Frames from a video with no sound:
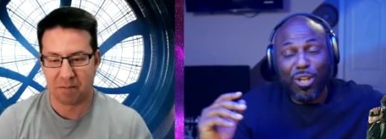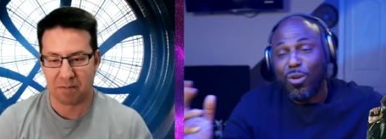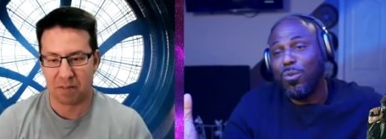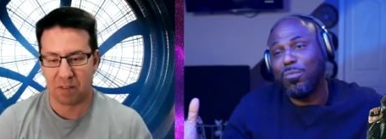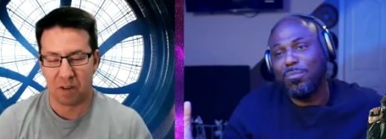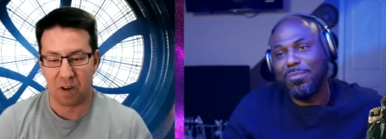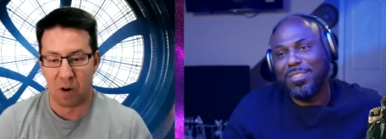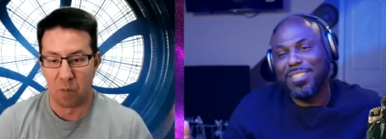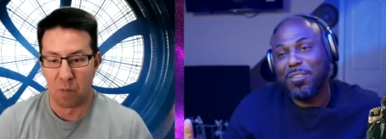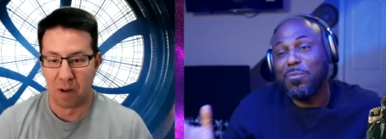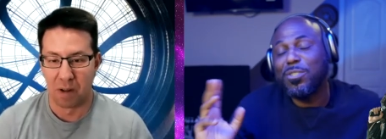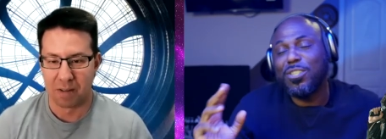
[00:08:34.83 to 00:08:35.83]
Speaker 1: dope.
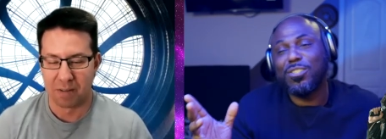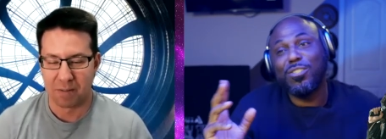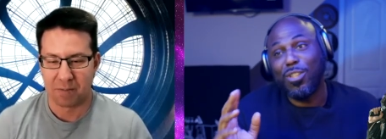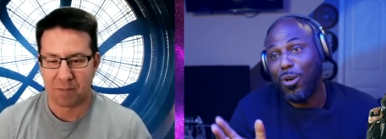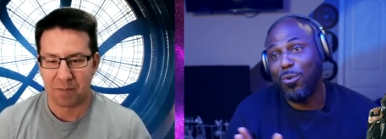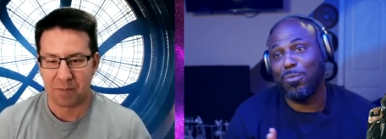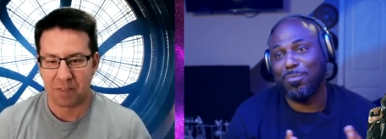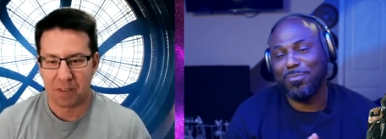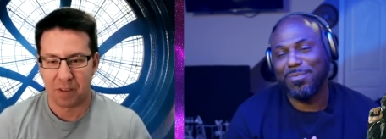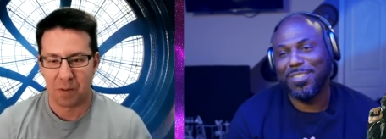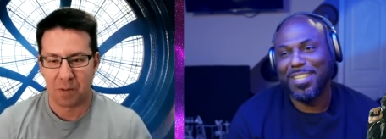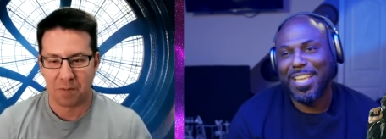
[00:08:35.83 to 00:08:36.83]
It was just dope.
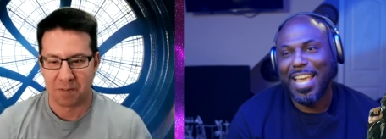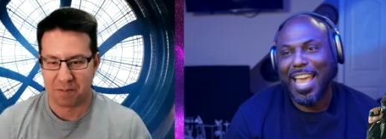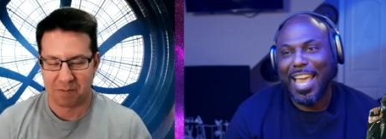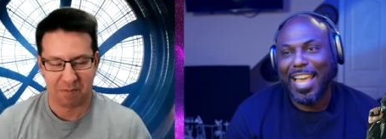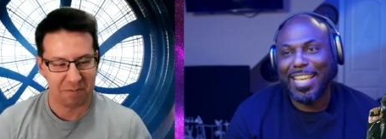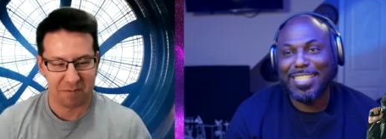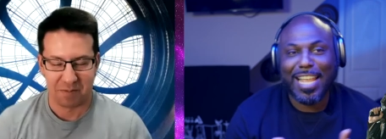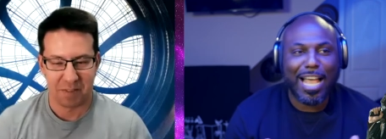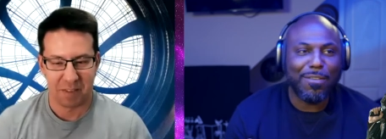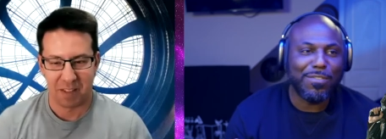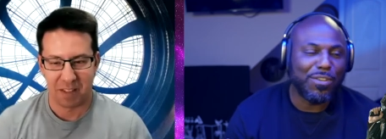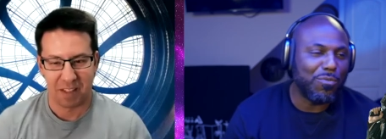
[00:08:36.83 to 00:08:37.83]
It's like
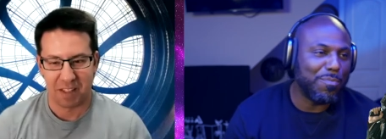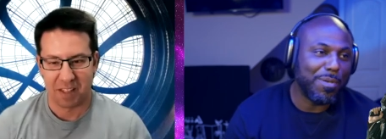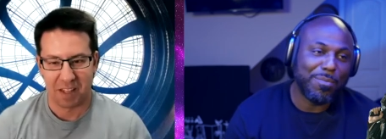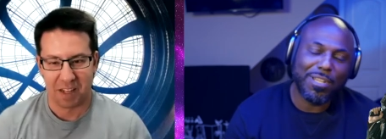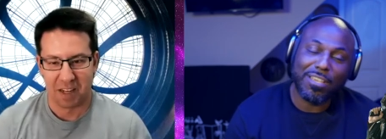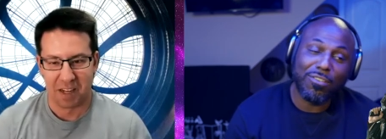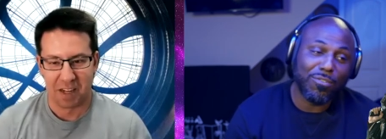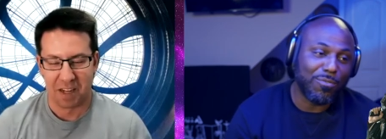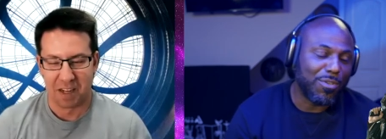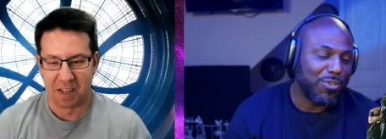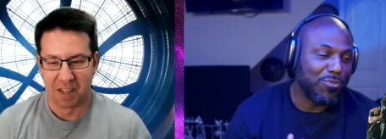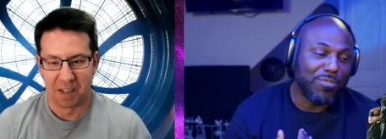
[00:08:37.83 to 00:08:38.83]
I've told people like,
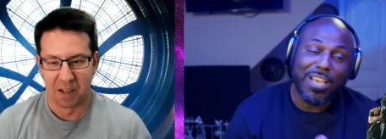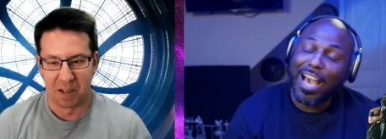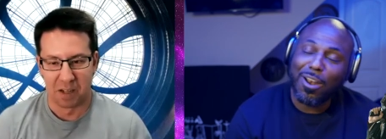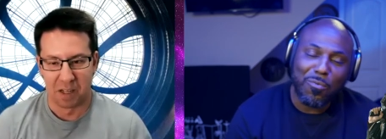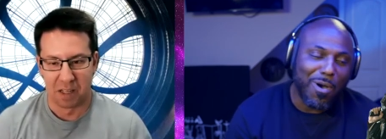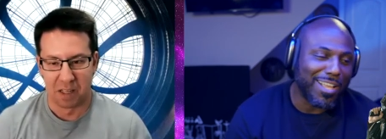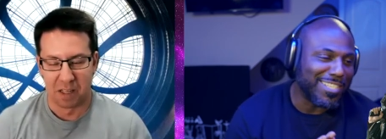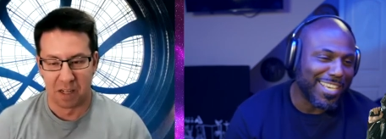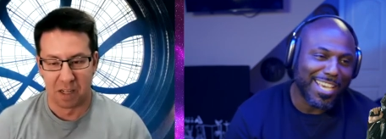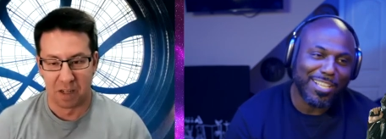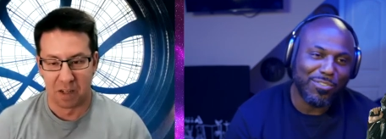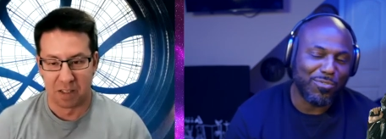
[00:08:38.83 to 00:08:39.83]
yo, you gotta watch
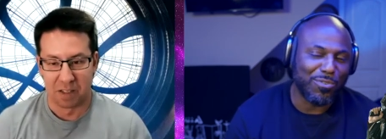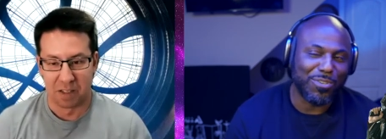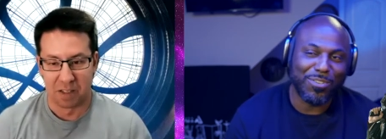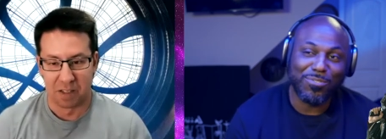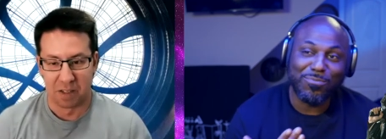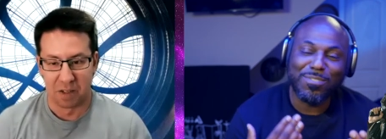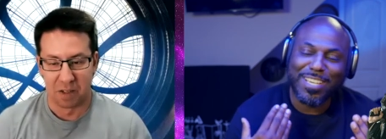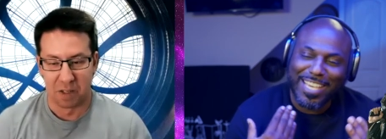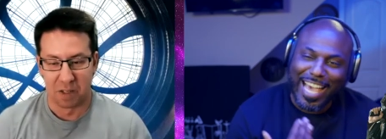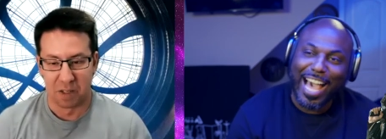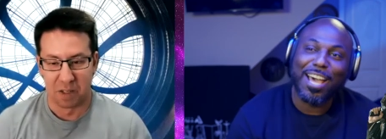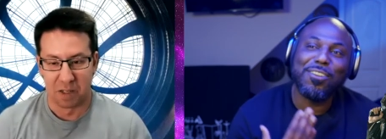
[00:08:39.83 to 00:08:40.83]
Handle. Yo. You
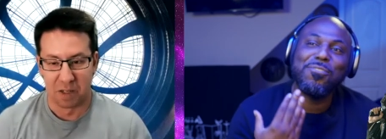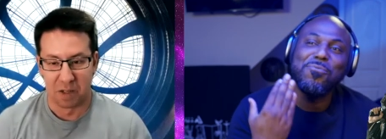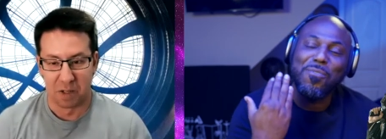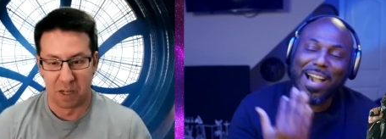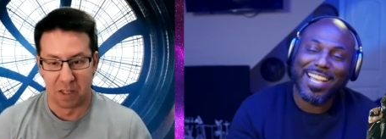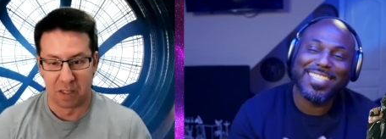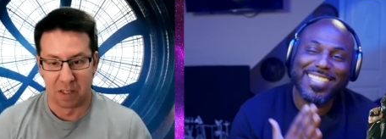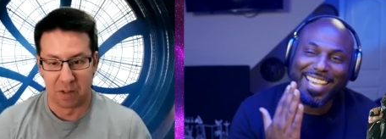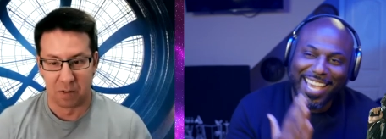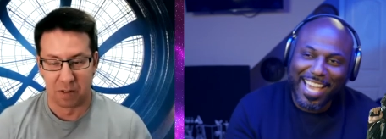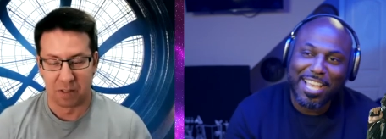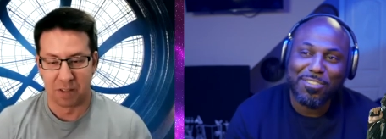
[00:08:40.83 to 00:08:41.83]
gotta watch
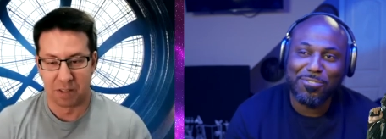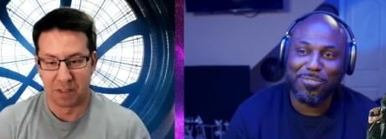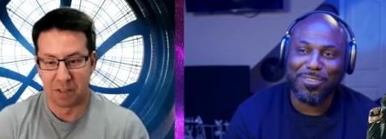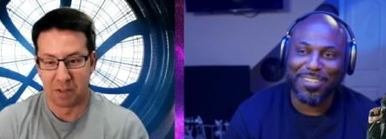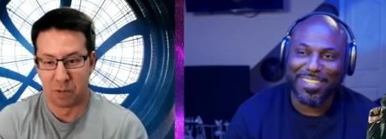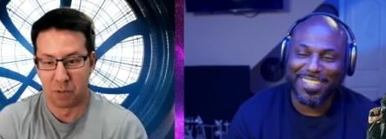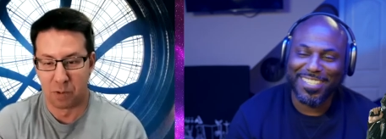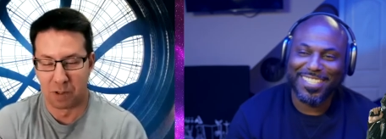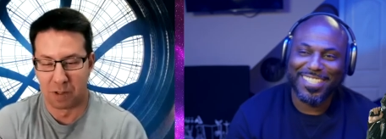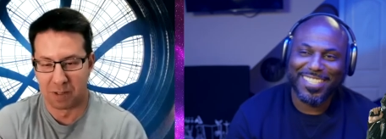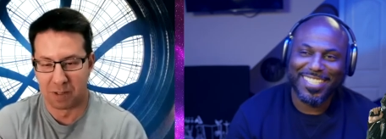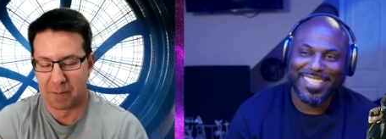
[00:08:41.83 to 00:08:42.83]
Andor.
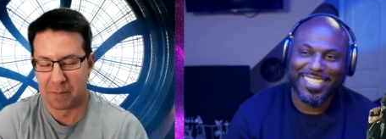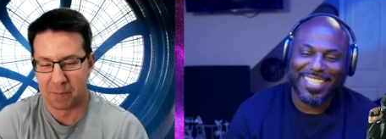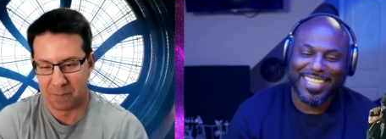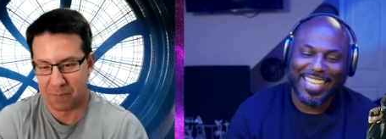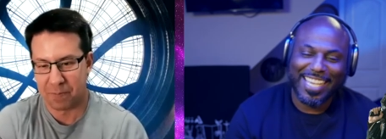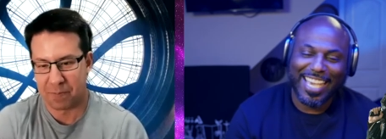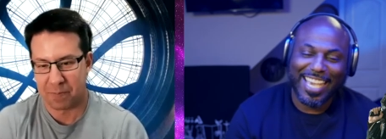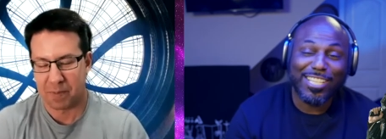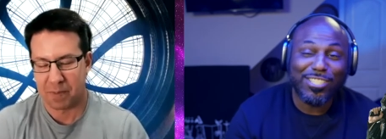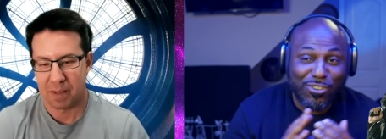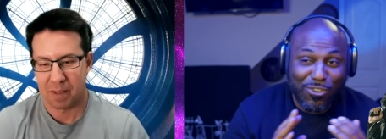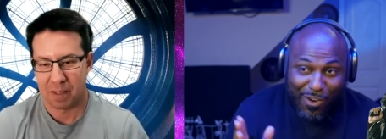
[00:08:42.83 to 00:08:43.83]

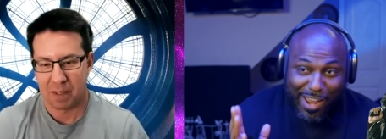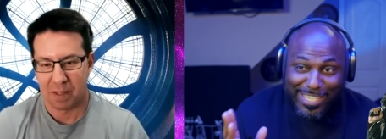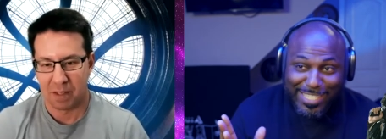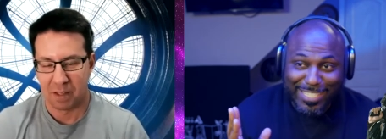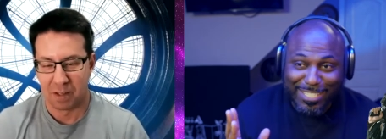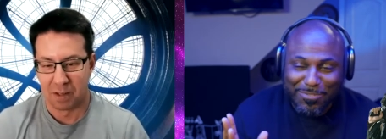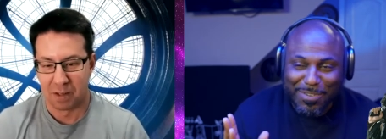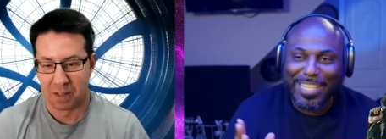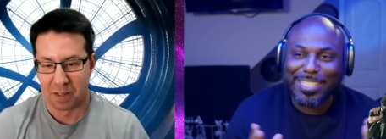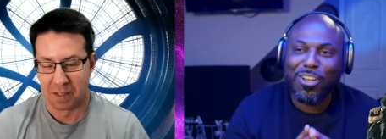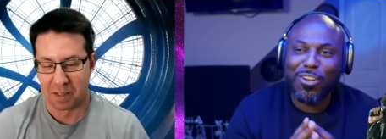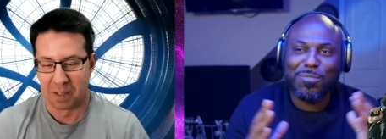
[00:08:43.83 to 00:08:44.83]
It's crazy when
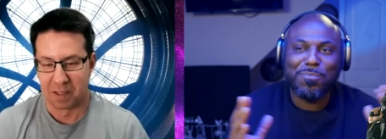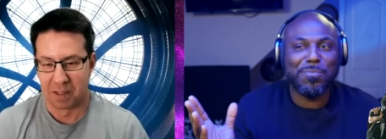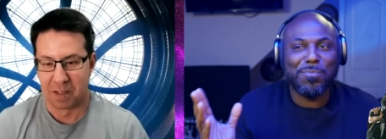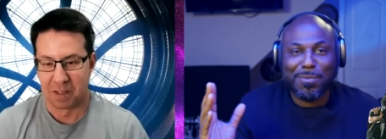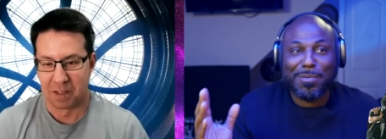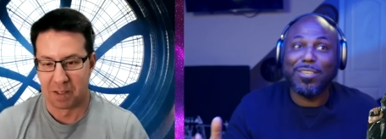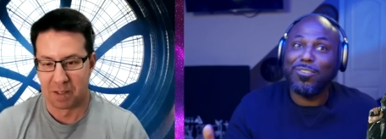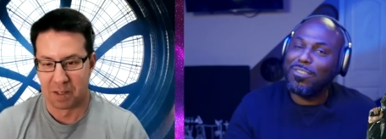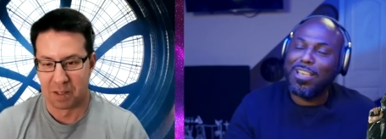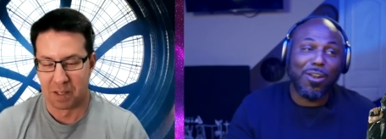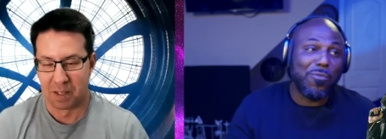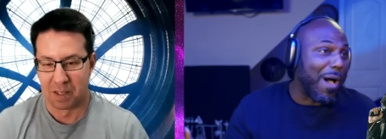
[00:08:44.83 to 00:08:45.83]
I talk to people. I'm like, you
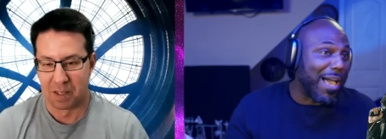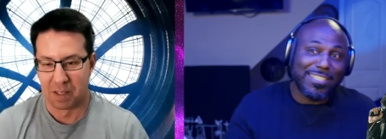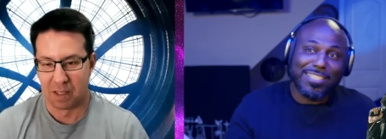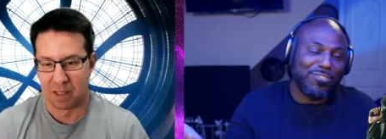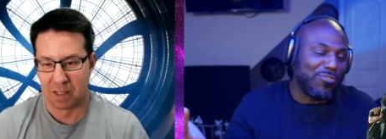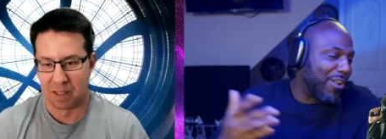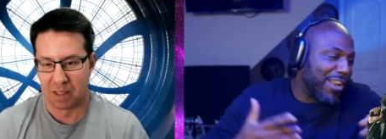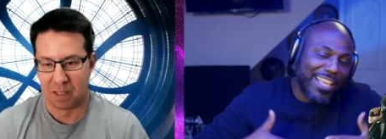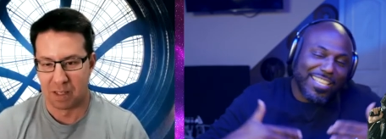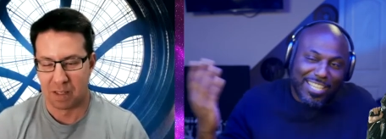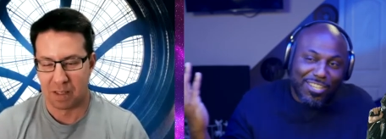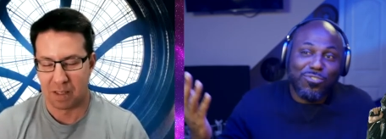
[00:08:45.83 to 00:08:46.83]
got to watch this. You all I
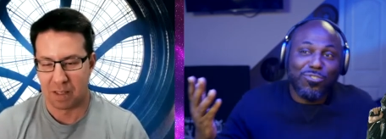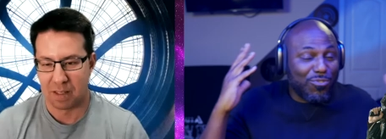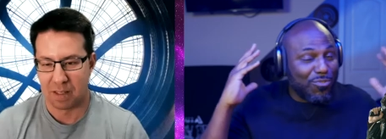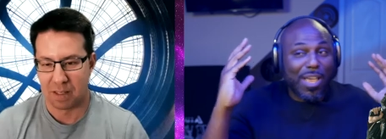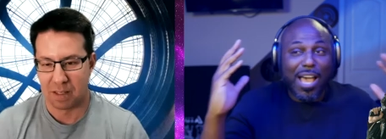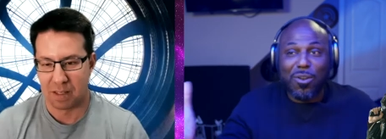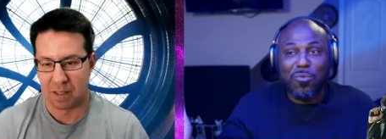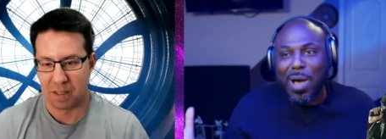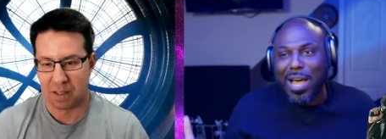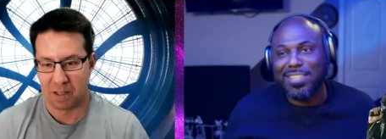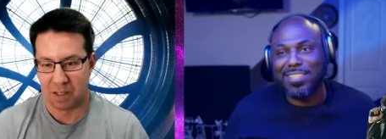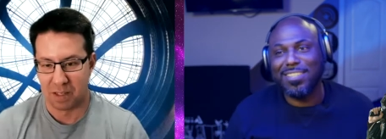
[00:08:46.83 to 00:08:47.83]
can tell you, you got to
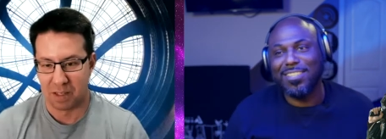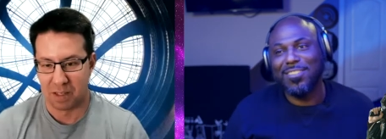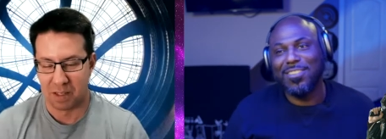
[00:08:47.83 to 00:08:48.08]
watch it.